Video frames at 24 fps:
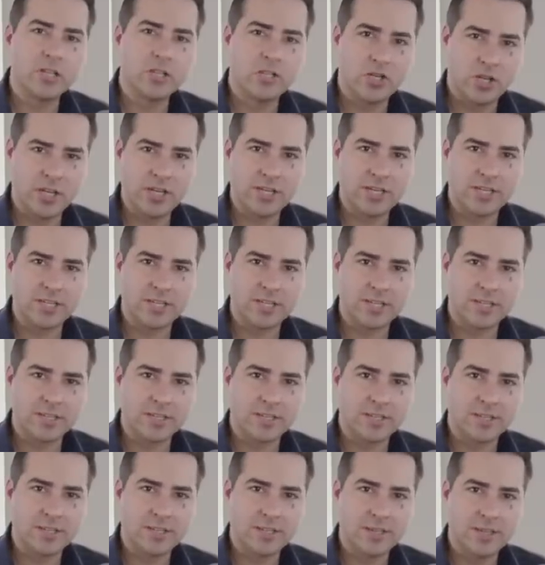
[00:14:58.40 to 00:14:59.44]

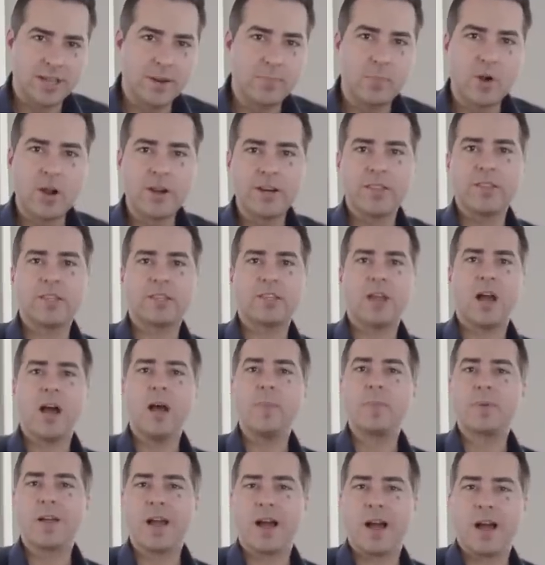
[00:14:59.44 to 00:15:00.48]
geniuses. He brought in the
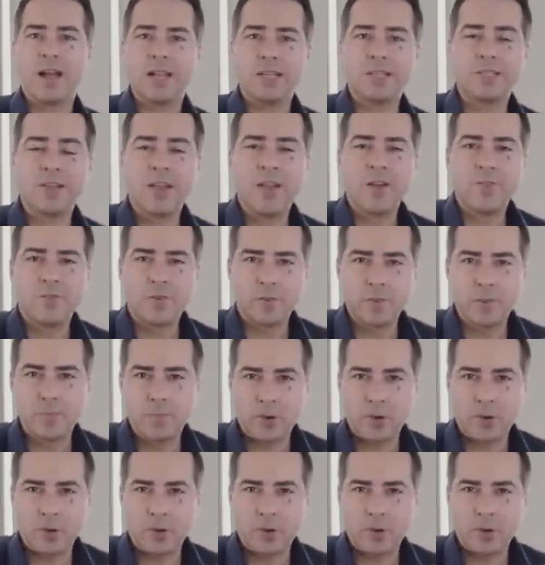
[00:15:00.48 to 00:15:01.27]
top guys from